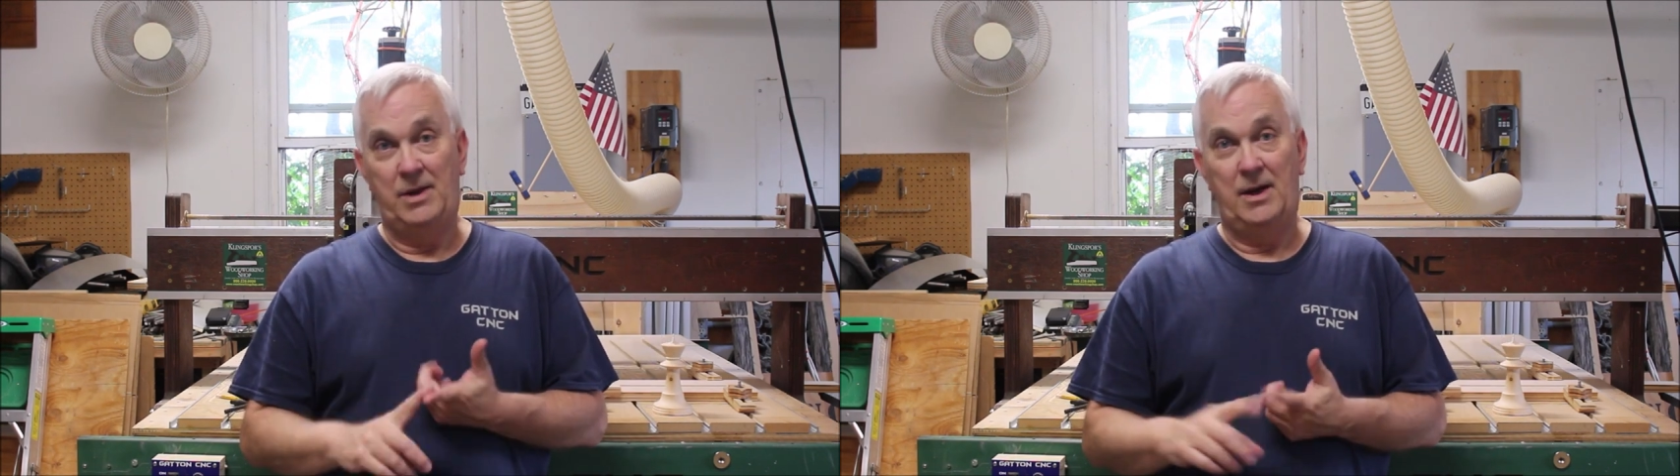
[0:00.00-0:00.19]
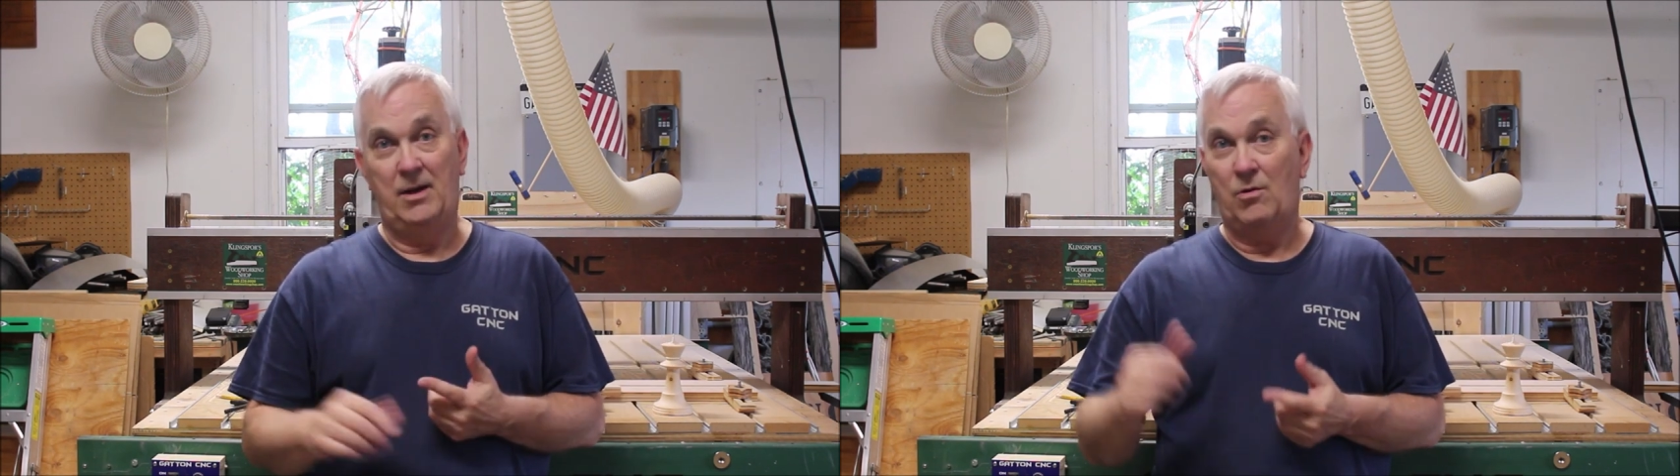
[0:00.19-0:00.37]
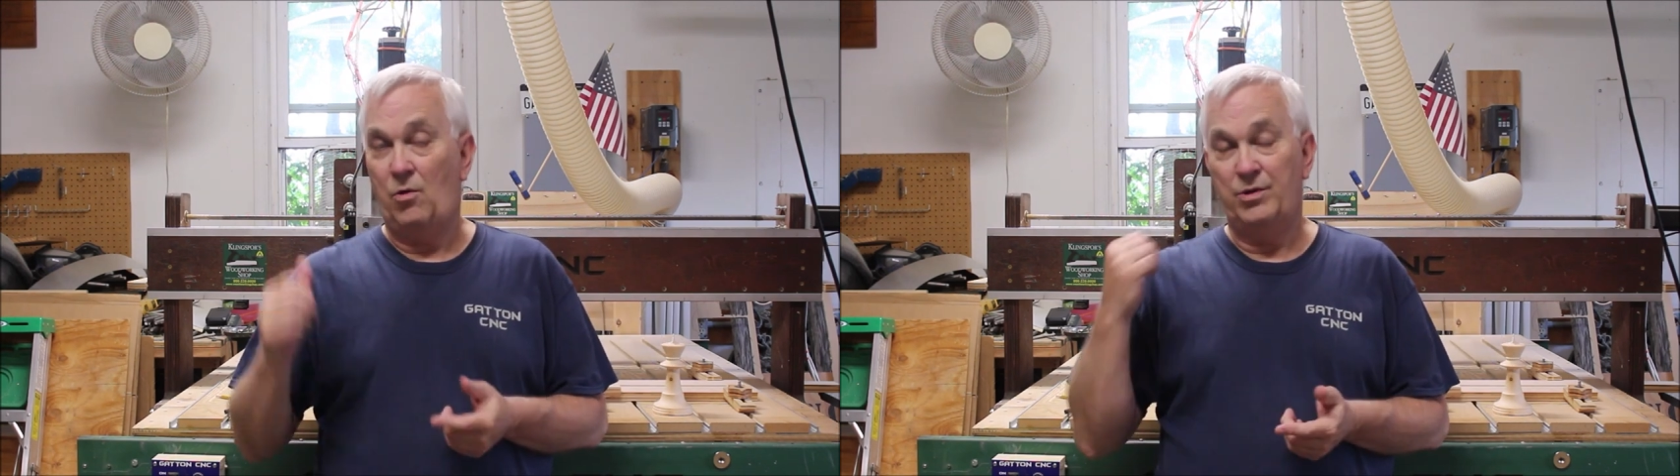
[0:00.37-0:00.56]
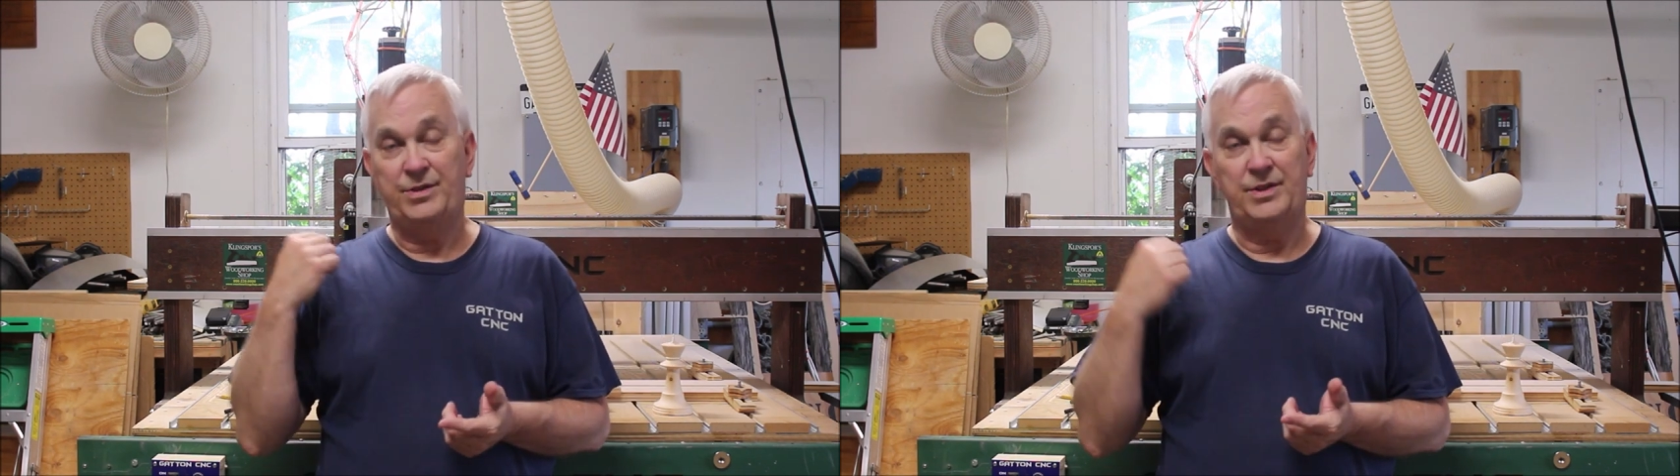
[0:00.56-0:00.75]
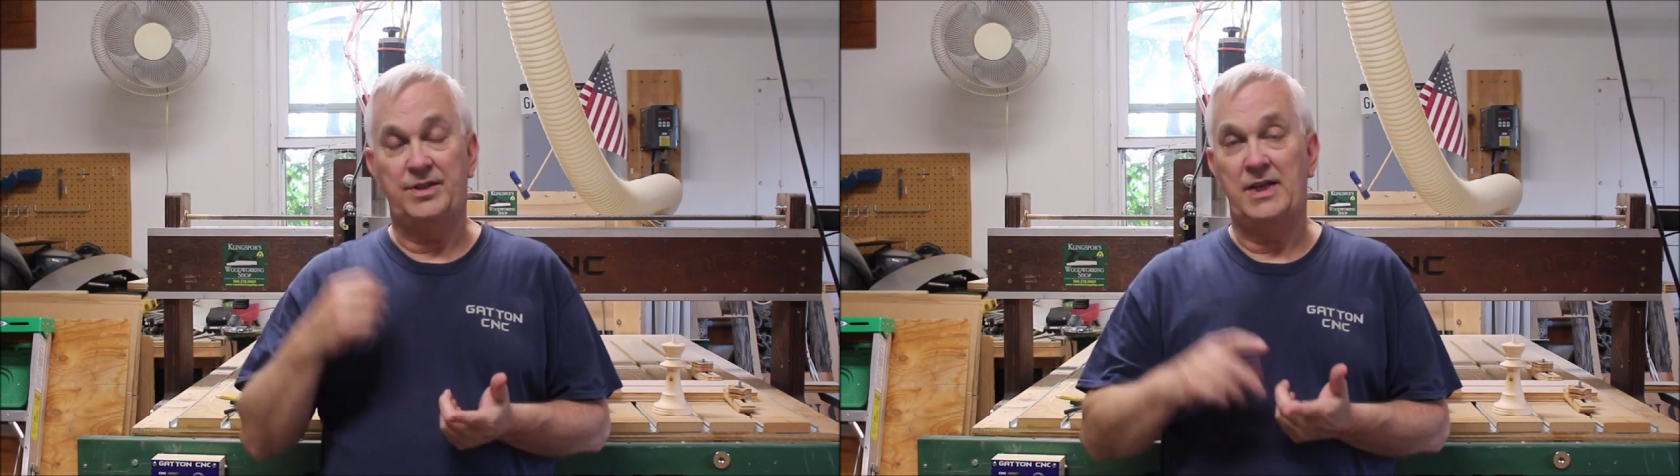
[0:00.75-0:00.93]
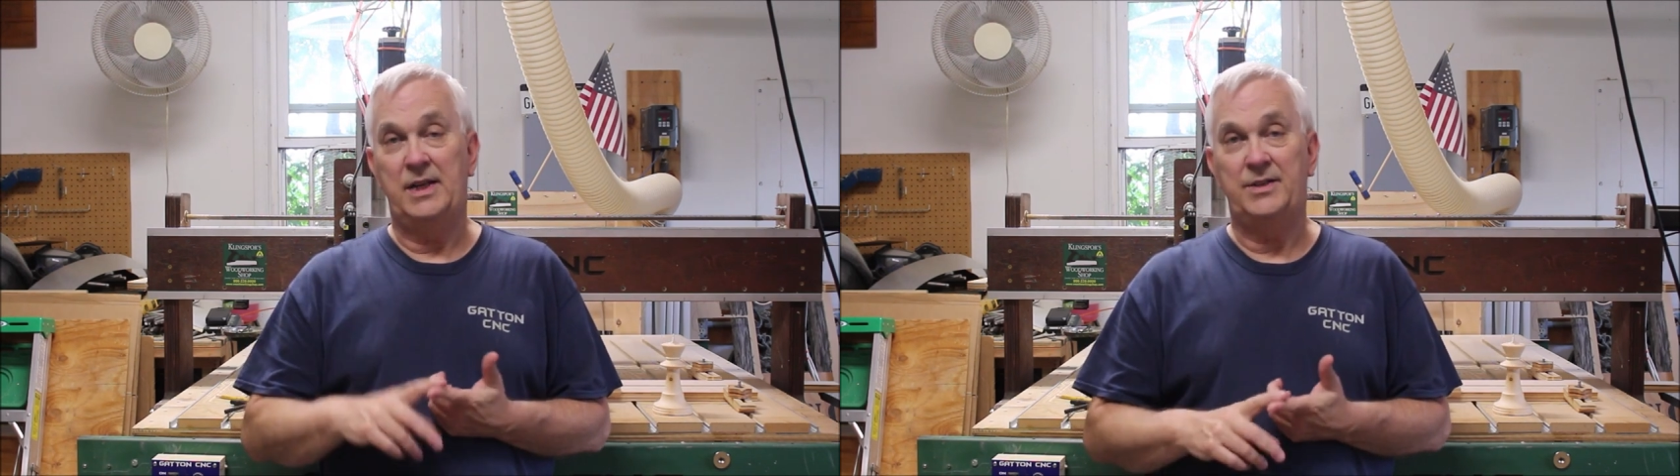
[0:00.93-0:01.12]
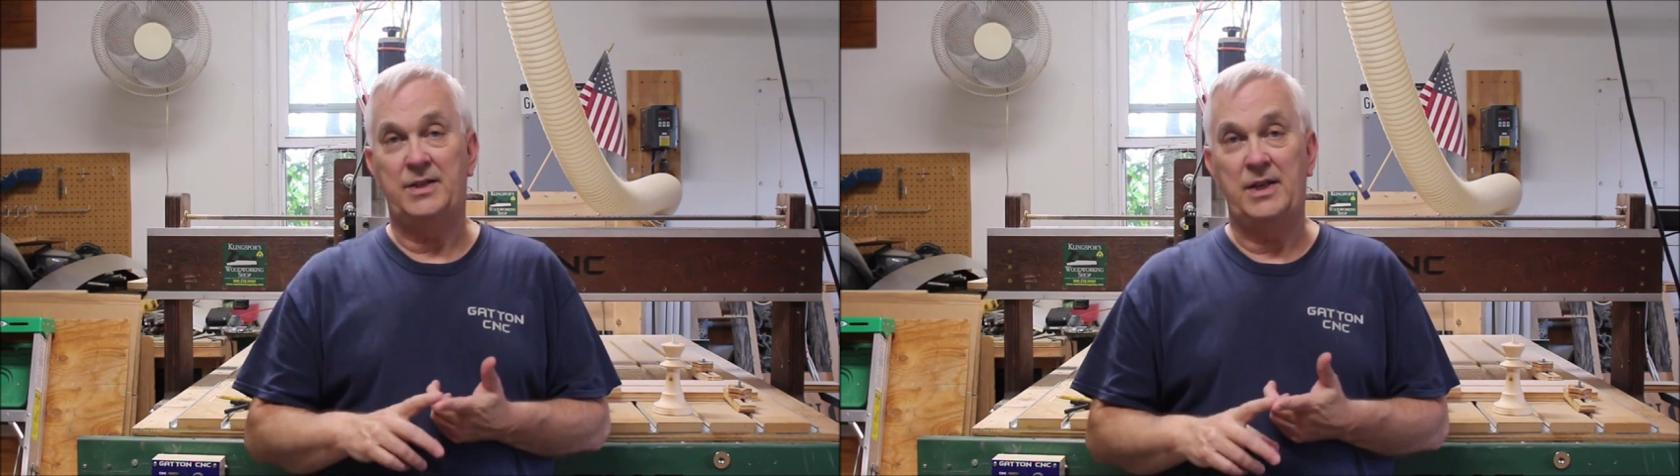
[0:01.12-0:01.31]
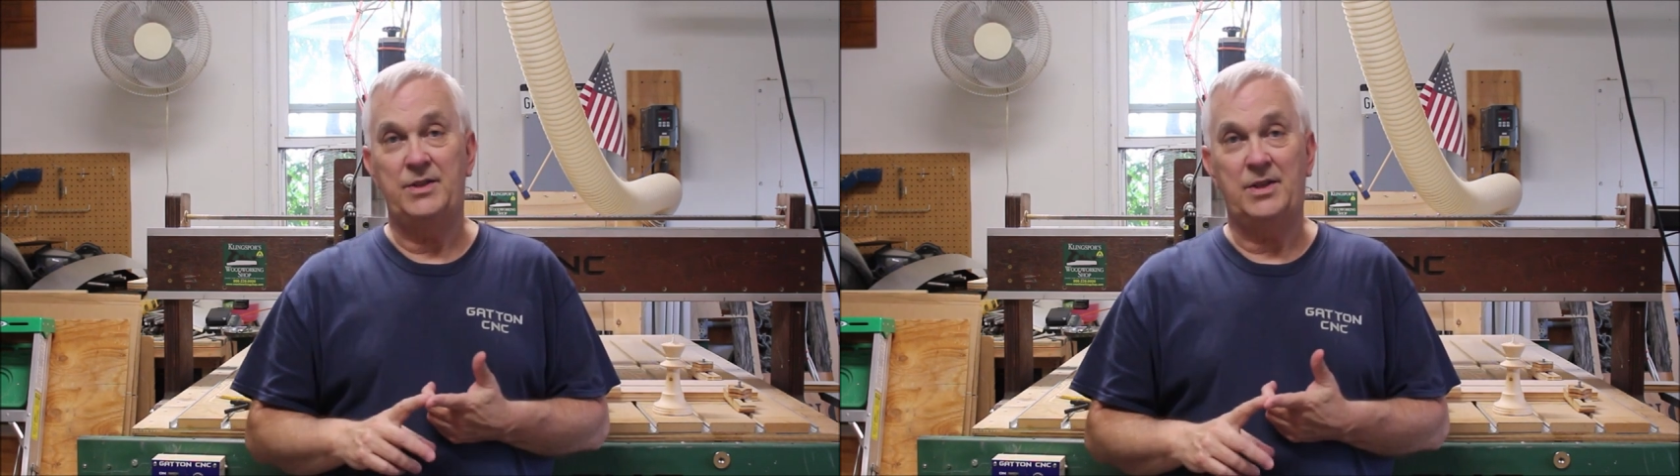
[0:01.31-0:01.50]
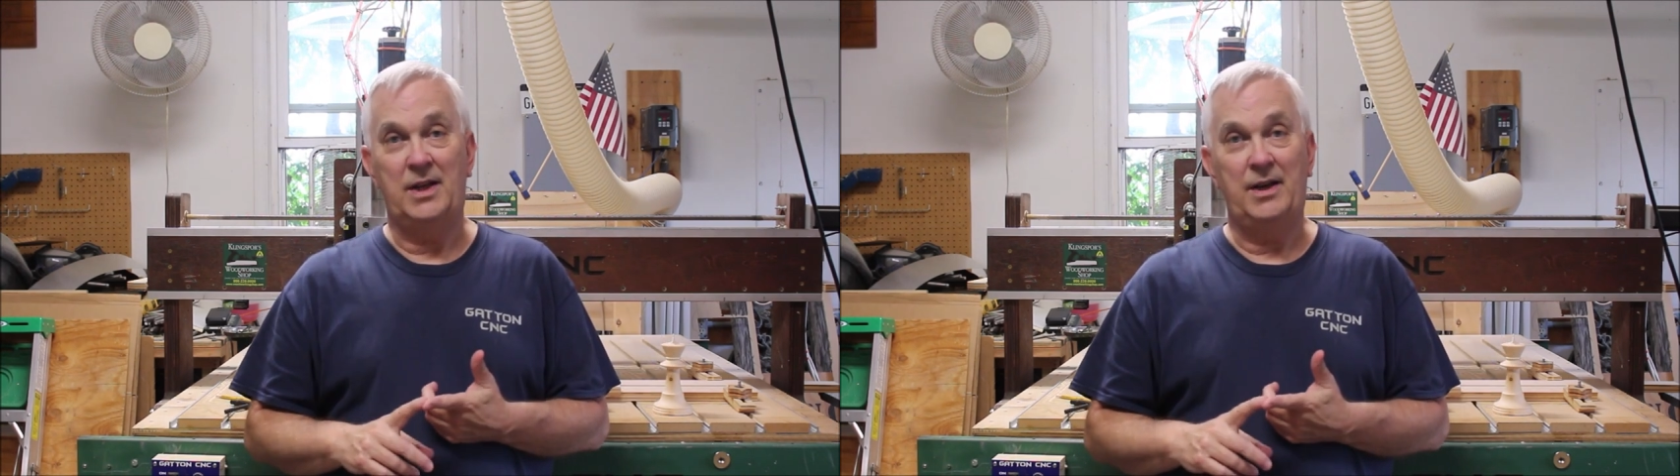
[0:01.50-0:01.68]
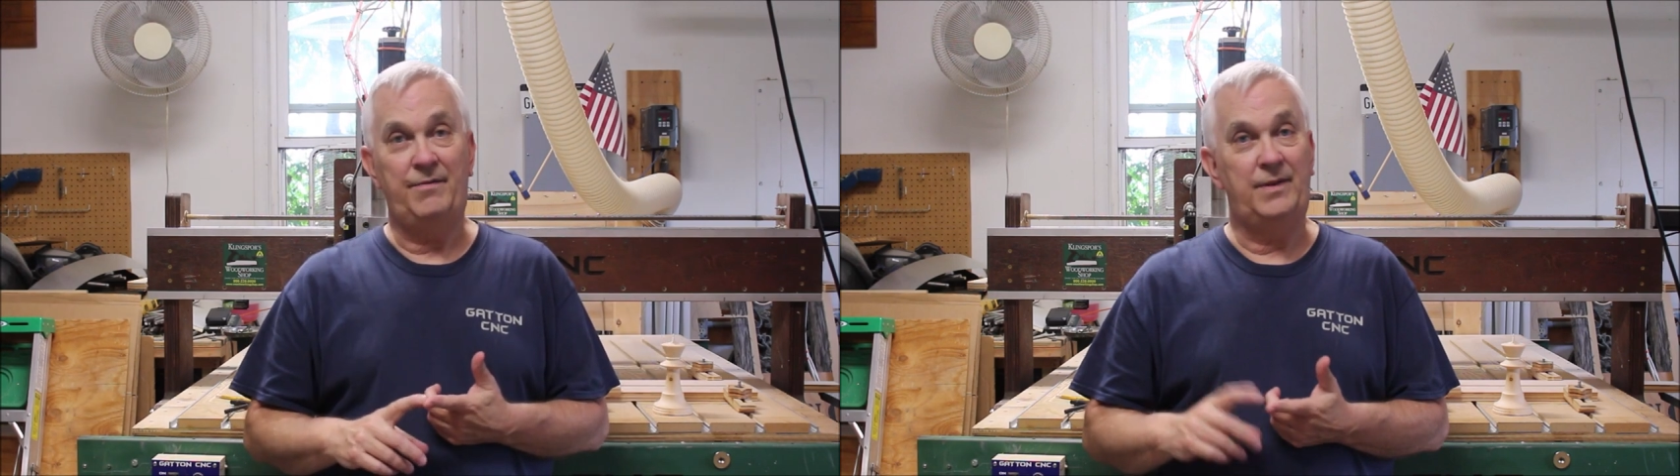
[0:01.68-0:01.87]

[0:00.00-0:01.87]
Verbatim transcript: you know, of course, the C N C stuff,